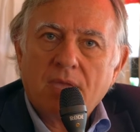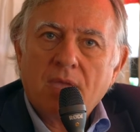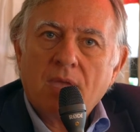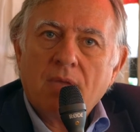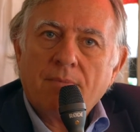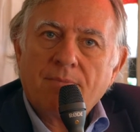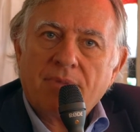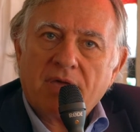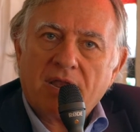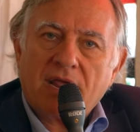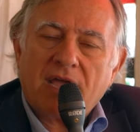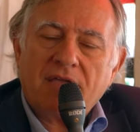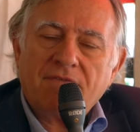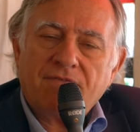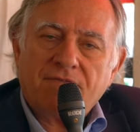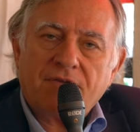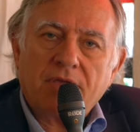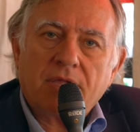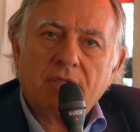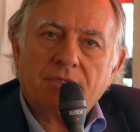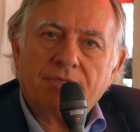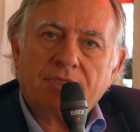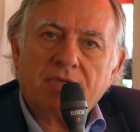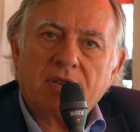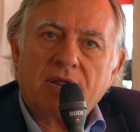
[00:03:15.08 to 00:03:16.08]
But I
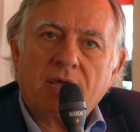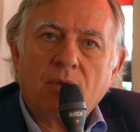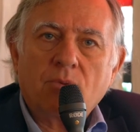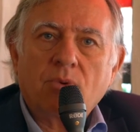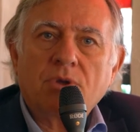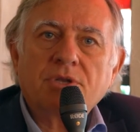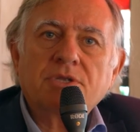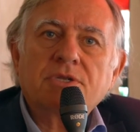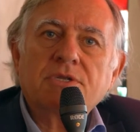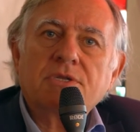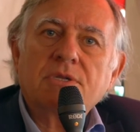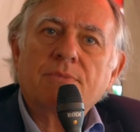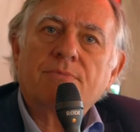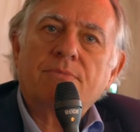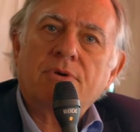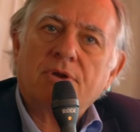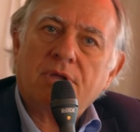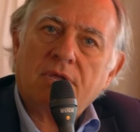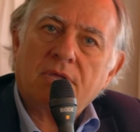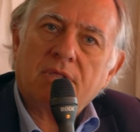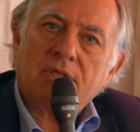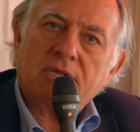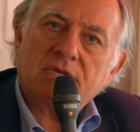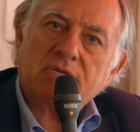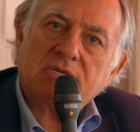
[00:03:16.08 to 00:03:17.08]
felt that I wanted to
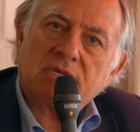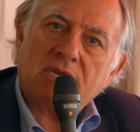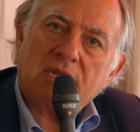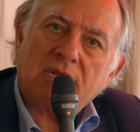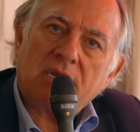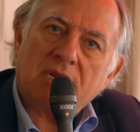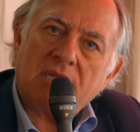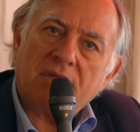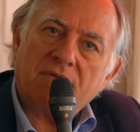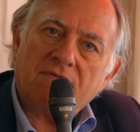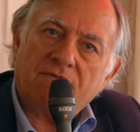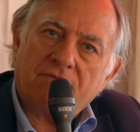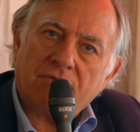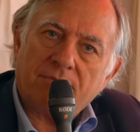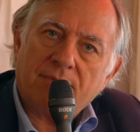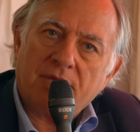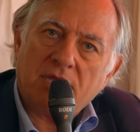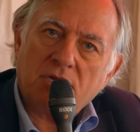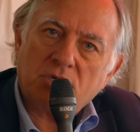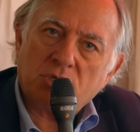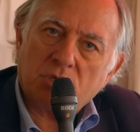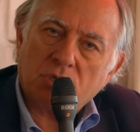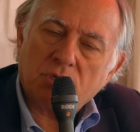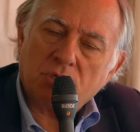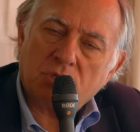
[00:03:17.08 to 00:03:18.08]
bring this little
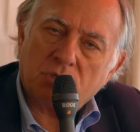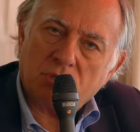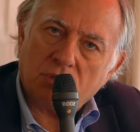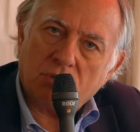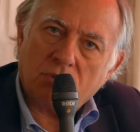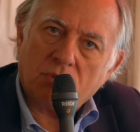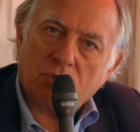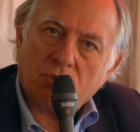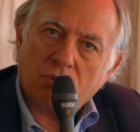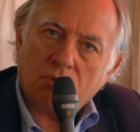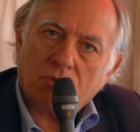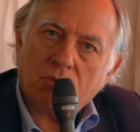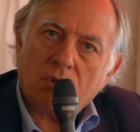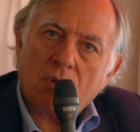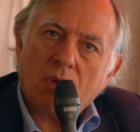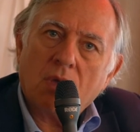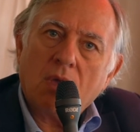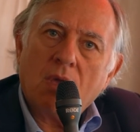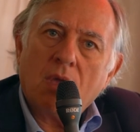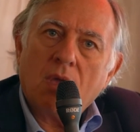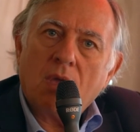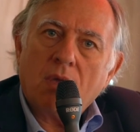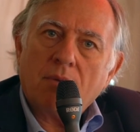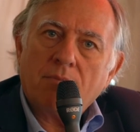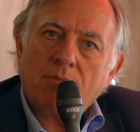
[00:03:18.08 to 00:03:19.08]
information to you,
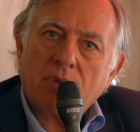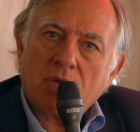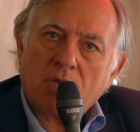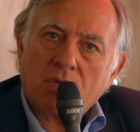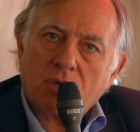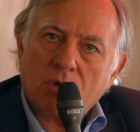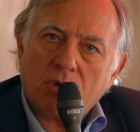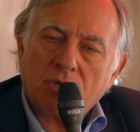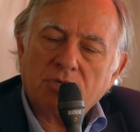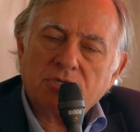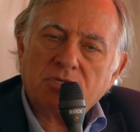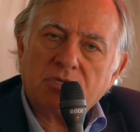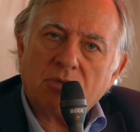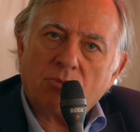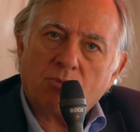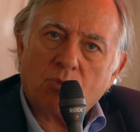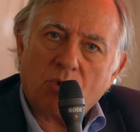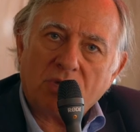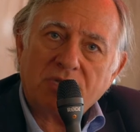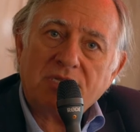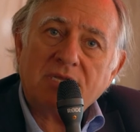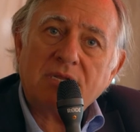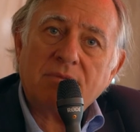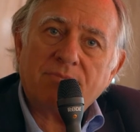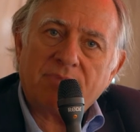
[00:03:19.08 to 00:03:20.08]
because
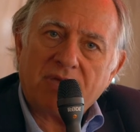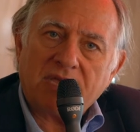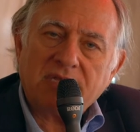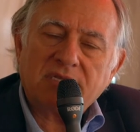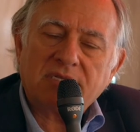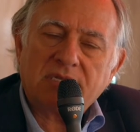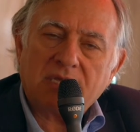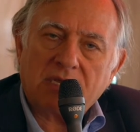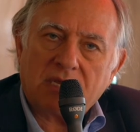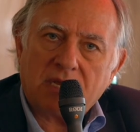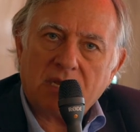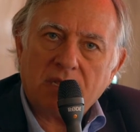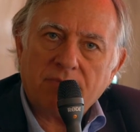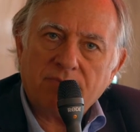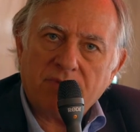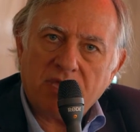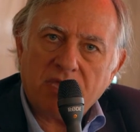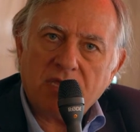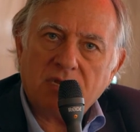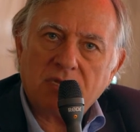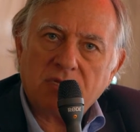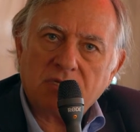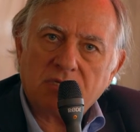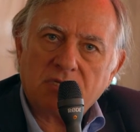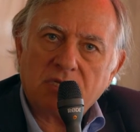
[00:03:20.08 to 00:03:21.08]
what it basically
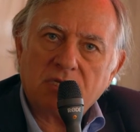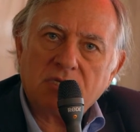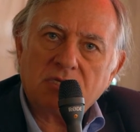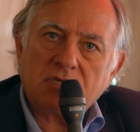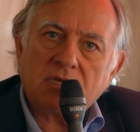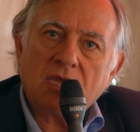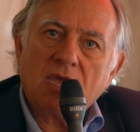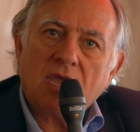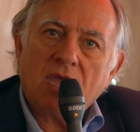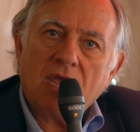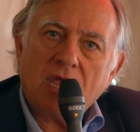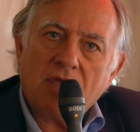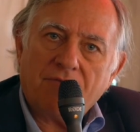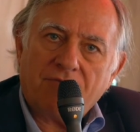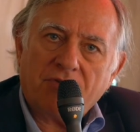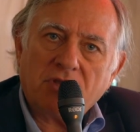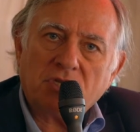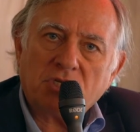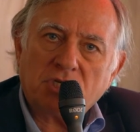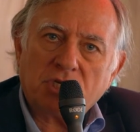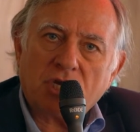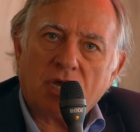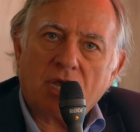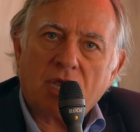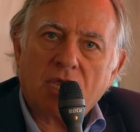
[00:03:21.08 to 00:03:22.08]
means is if a
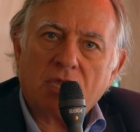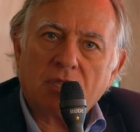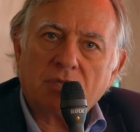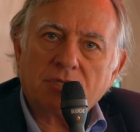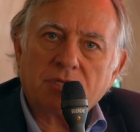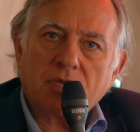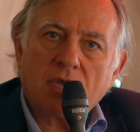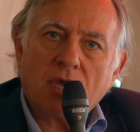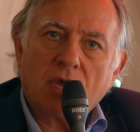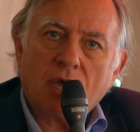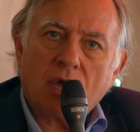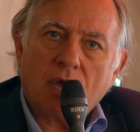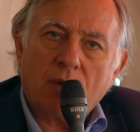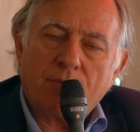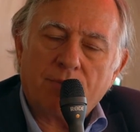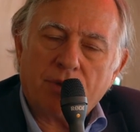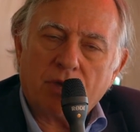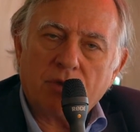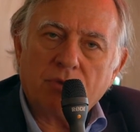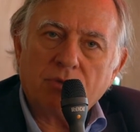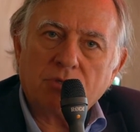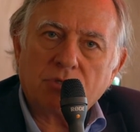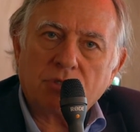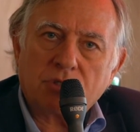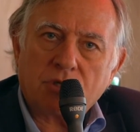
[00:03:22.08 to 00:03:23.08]
child
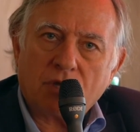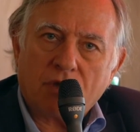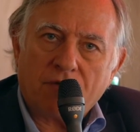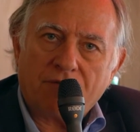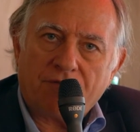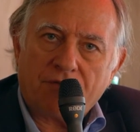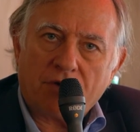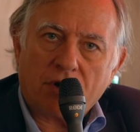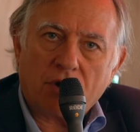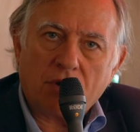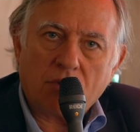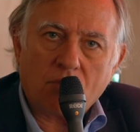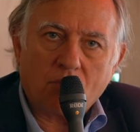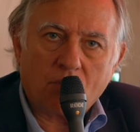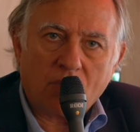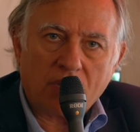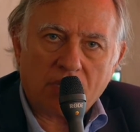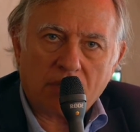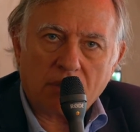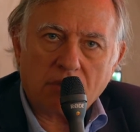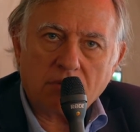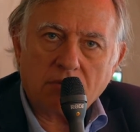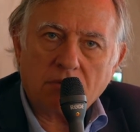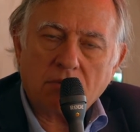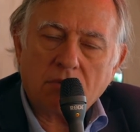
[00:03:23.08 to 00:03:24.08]
opposed a foreign
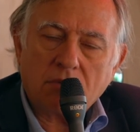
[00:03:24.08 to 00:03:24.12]
will,